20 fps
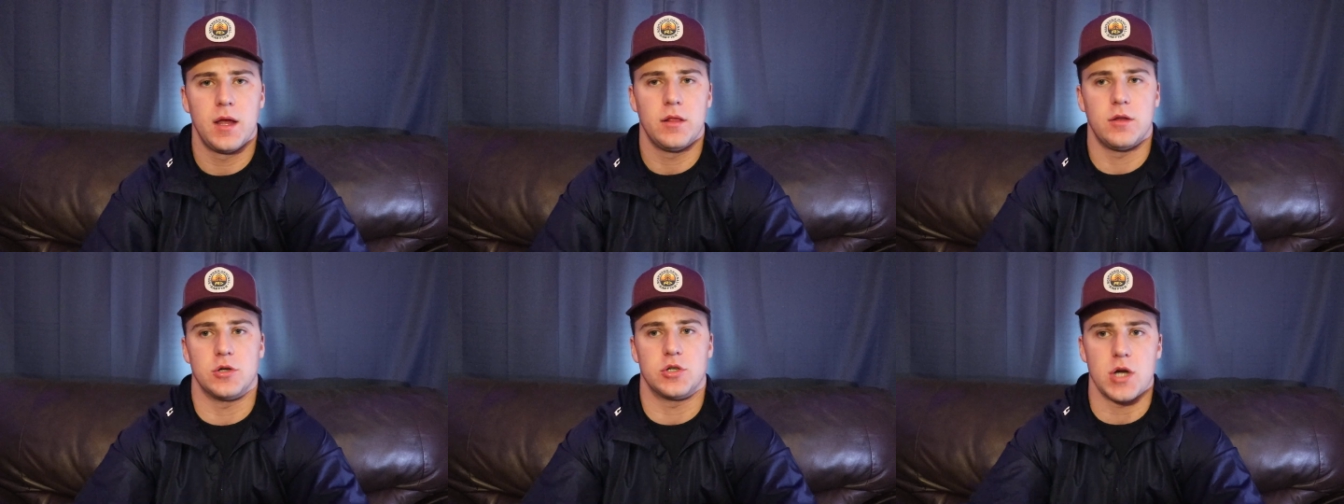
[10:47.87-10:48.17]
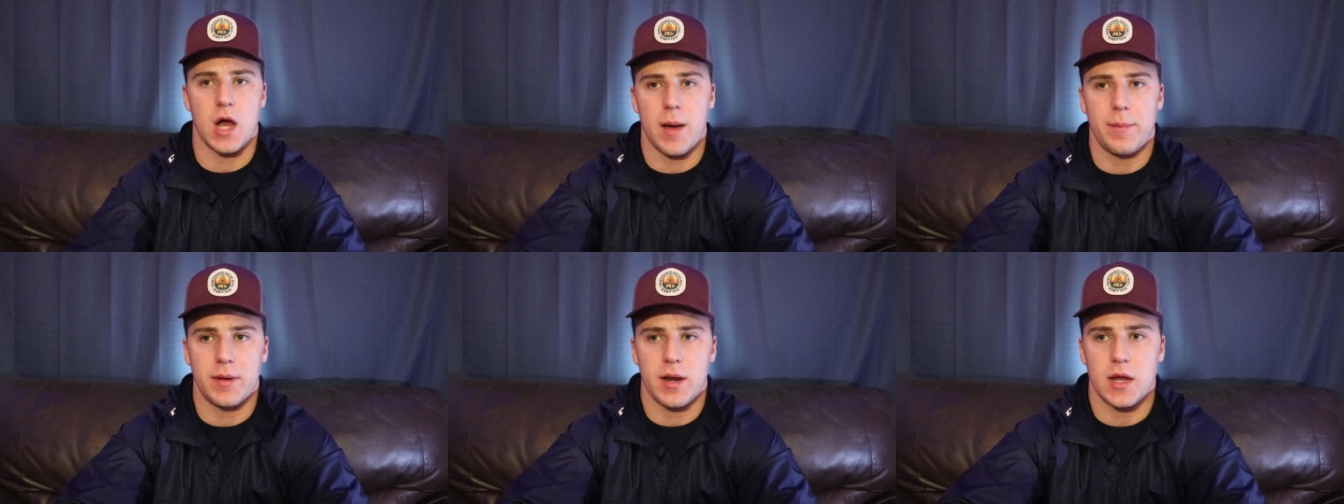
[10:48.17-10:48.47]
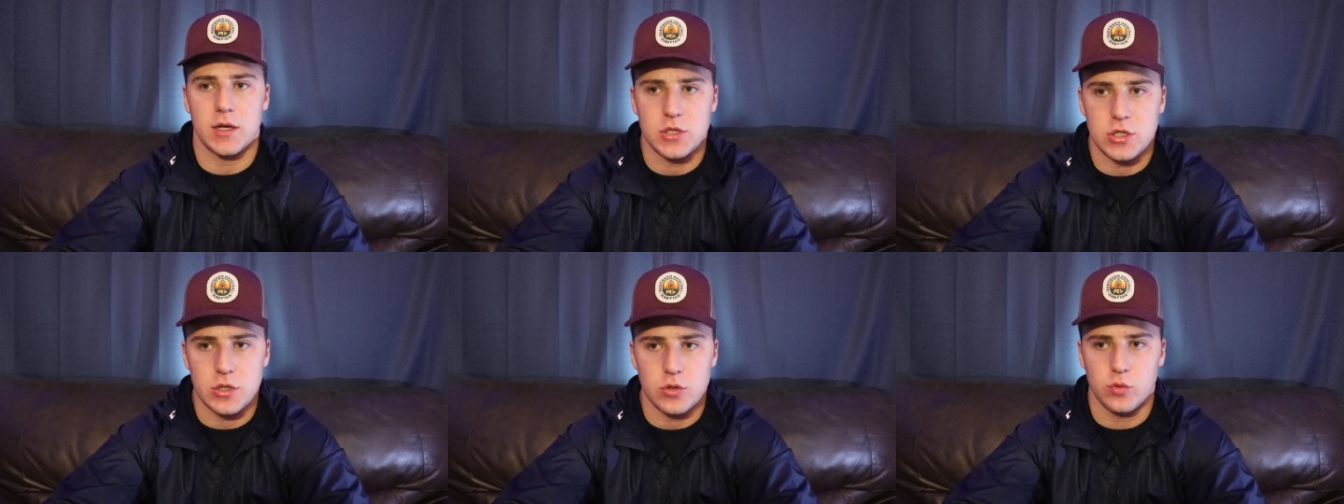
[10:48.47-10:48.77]
They're chomping
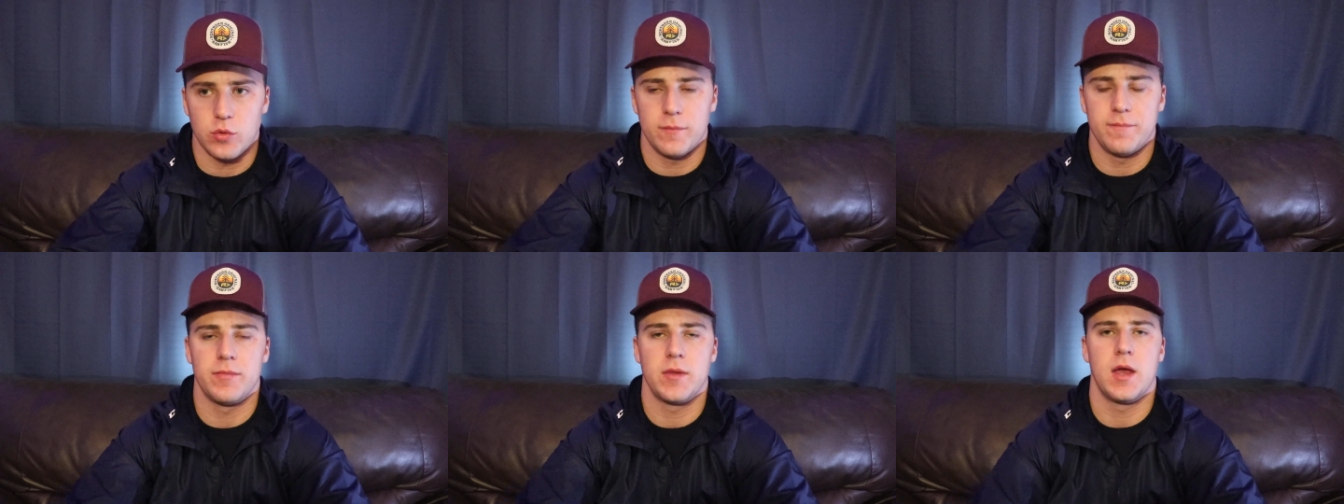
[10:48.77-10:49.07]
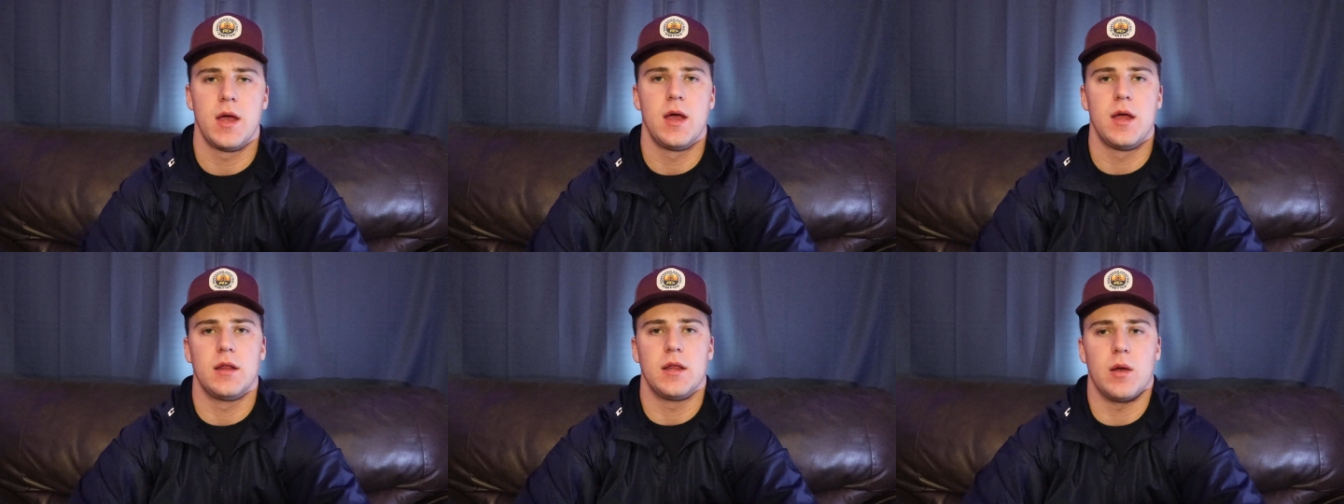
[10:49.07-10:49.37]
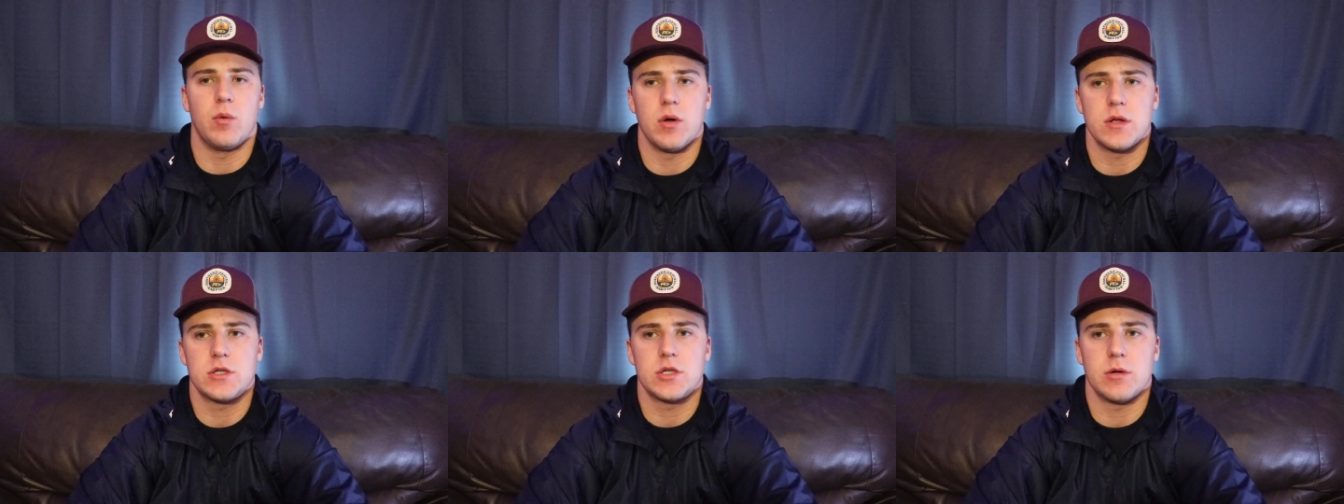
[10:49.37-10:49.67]
at you.
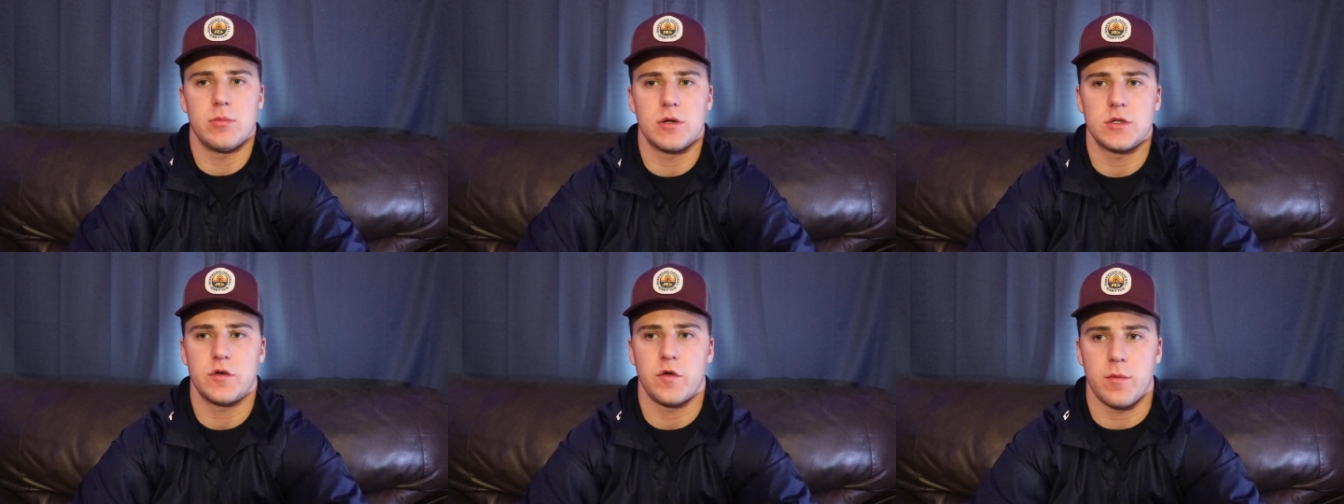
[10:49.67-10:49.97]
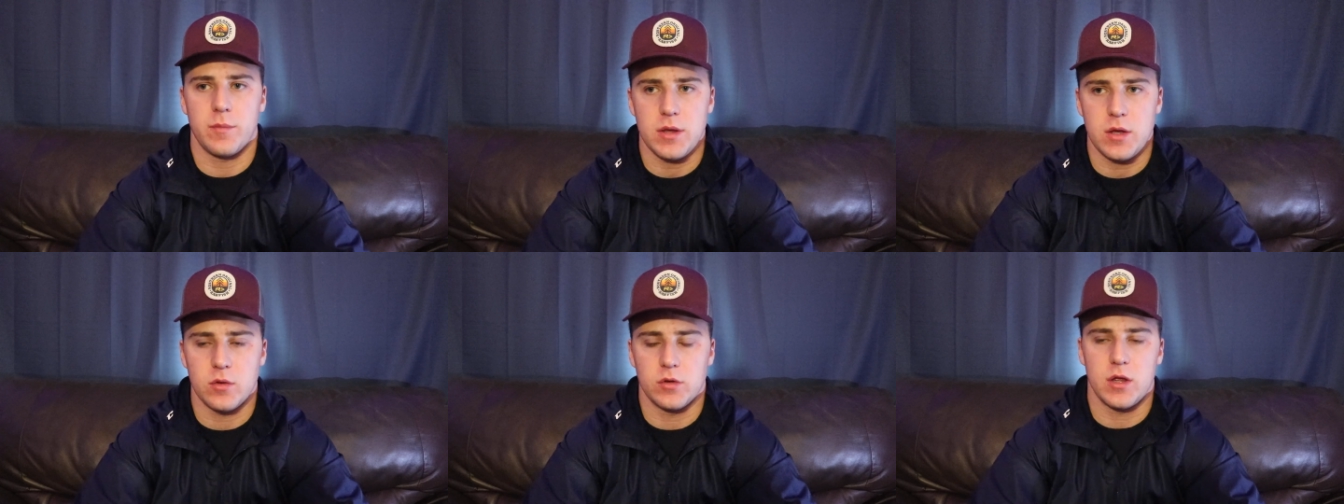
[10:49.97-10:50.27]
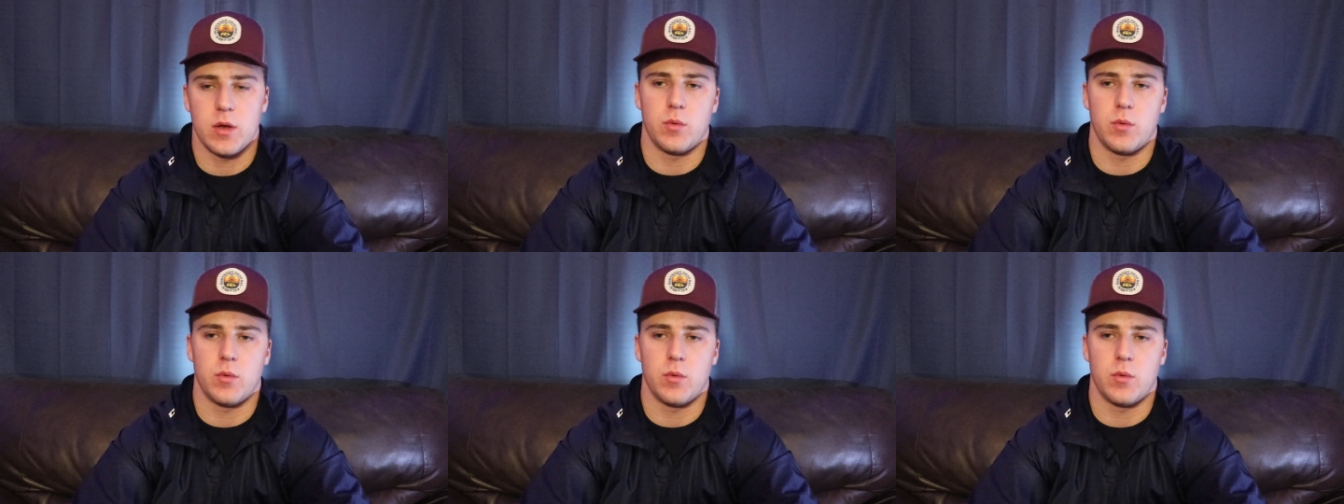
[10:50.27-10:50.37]
They want so much from you.